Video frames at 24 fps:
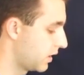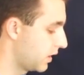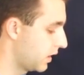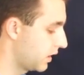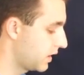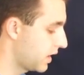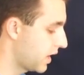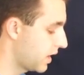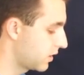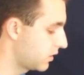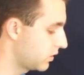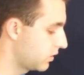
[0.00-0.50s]

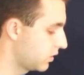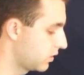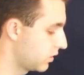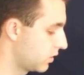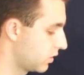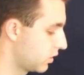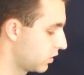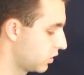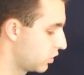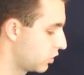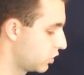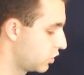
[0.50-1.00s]
Again,
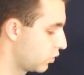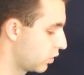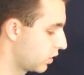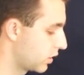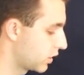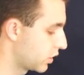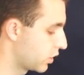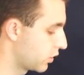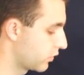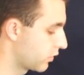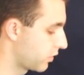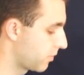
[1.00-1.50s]
you
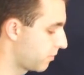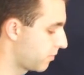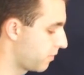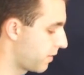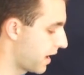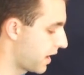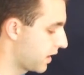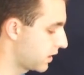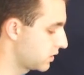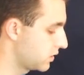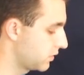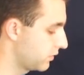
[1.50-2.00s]
want to go from
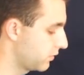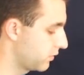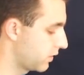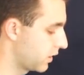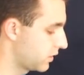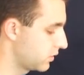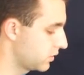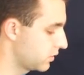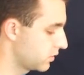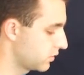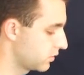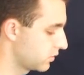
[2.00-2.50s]
back to
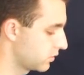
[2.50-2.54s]
front